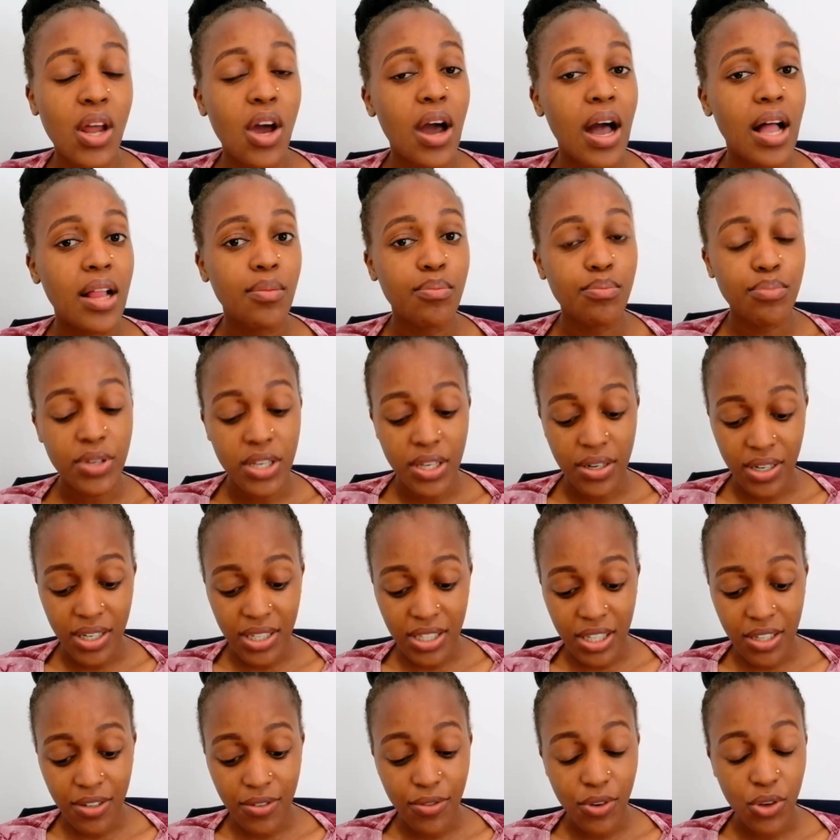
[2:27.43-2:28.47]
So now I'll be
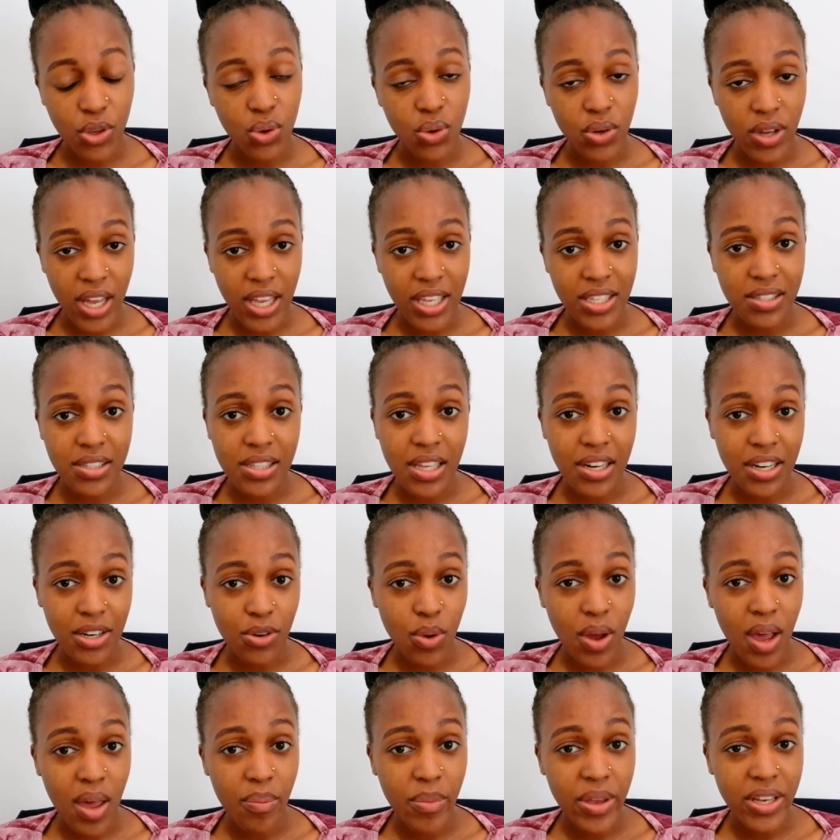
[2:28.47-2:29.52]
reading for you guys the
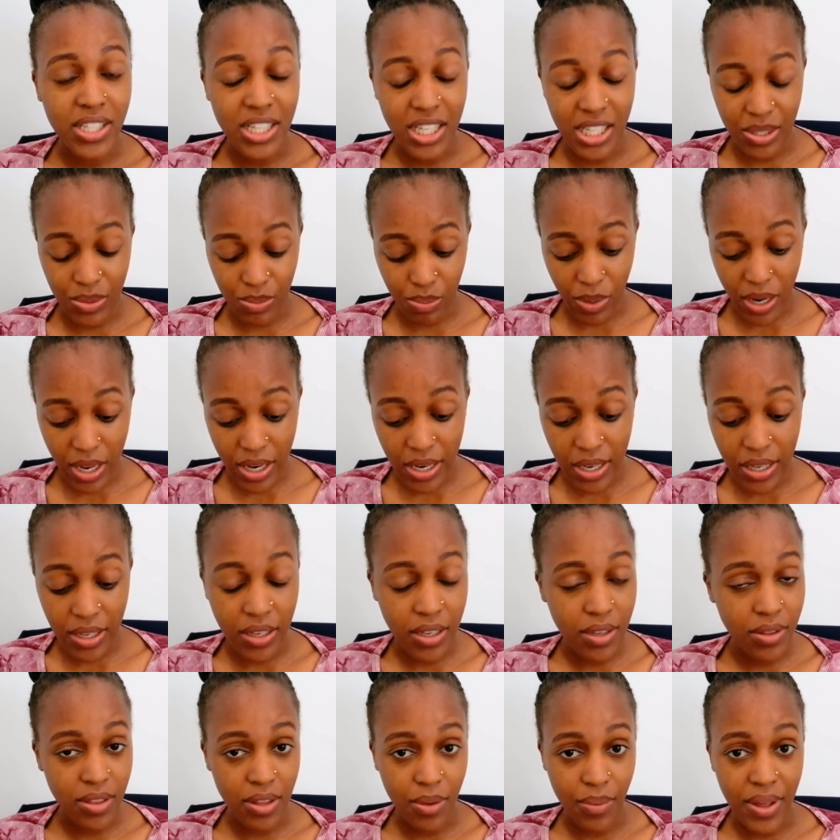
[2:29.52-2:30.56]
requirement,
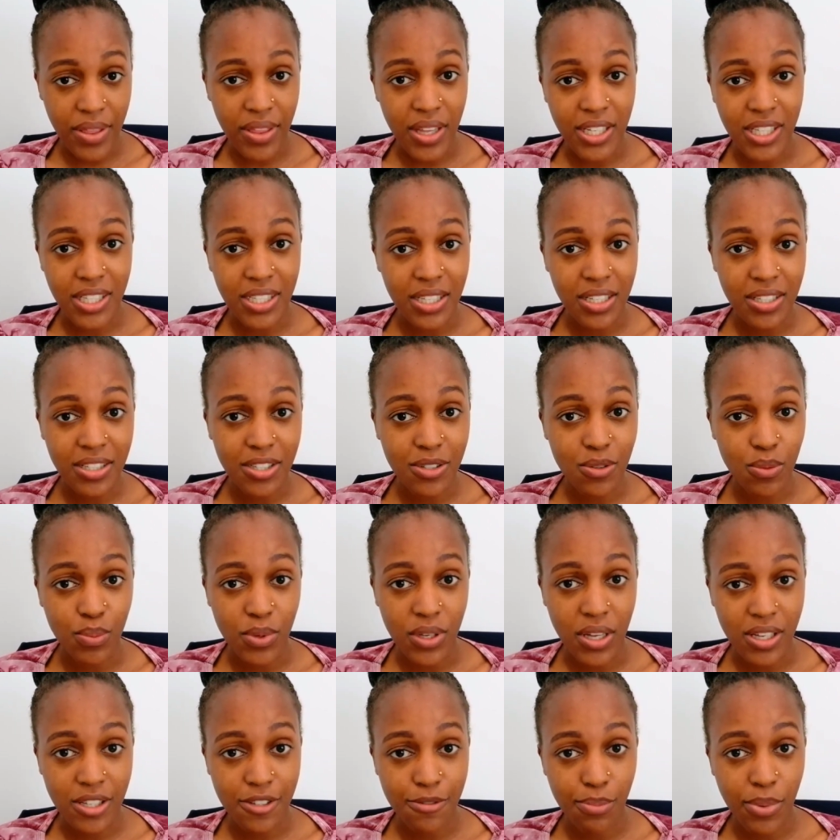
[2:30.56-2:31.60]
explaining the one that needs to
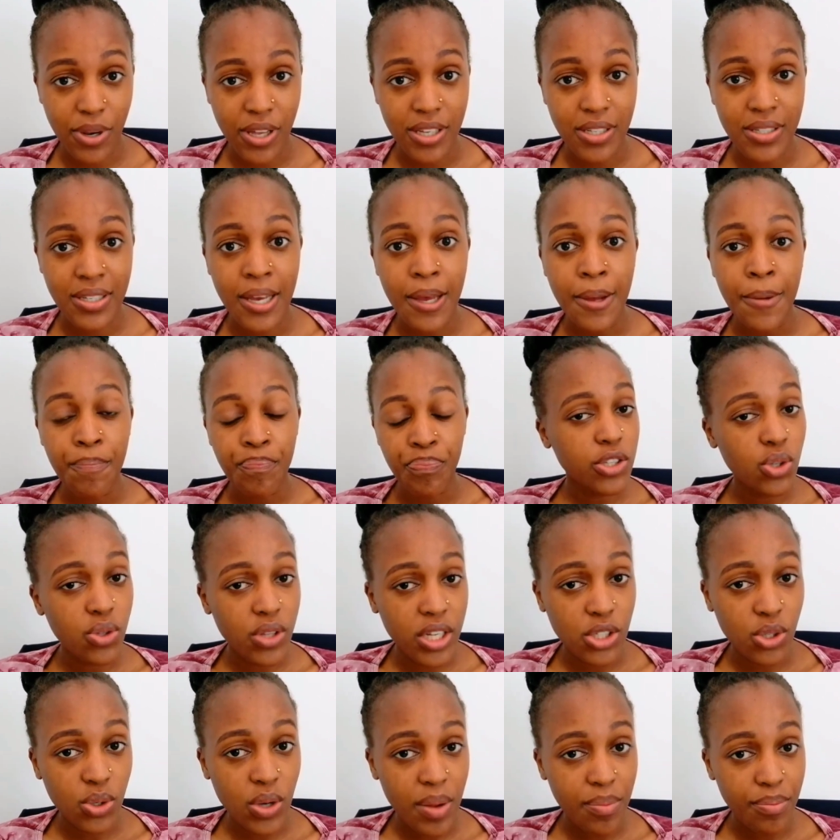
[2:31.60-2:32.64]
be explained so
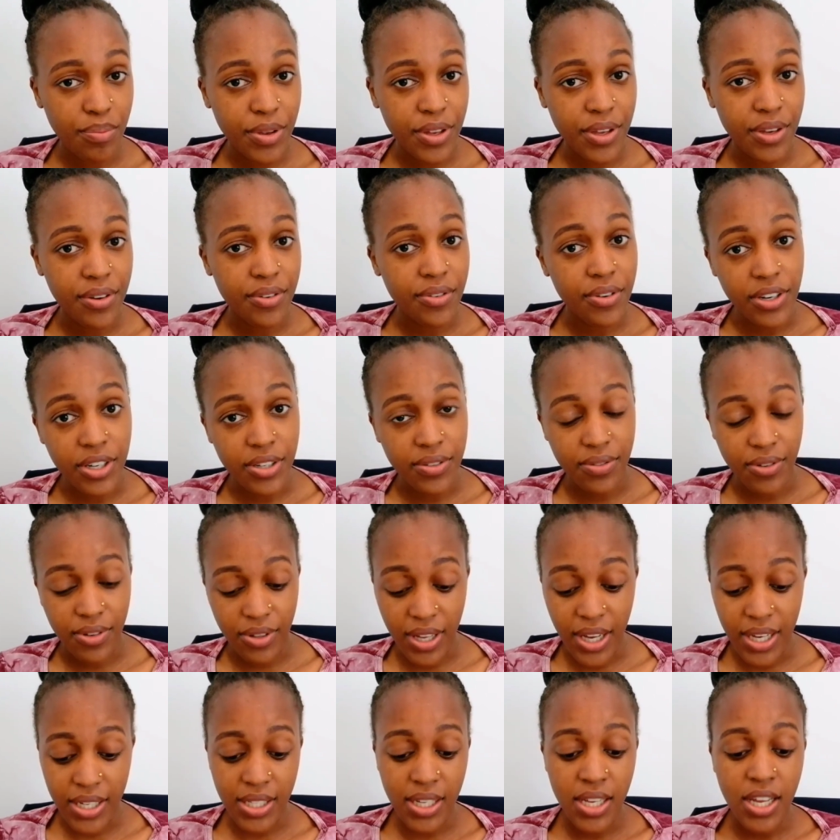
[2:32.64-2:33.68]
that you can be ready
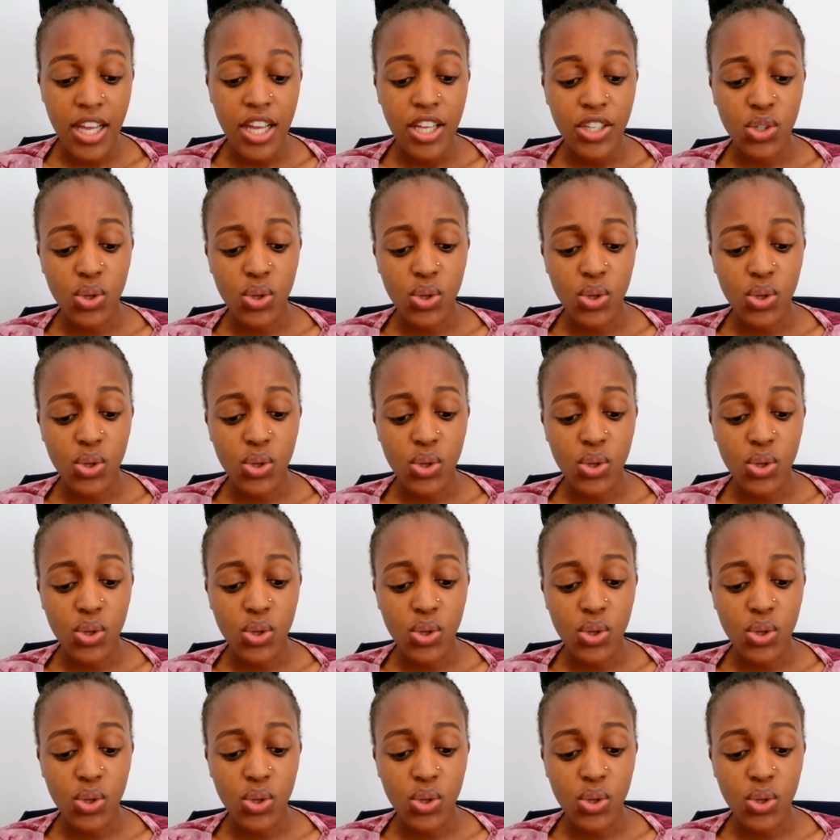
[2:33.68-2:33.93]
for that.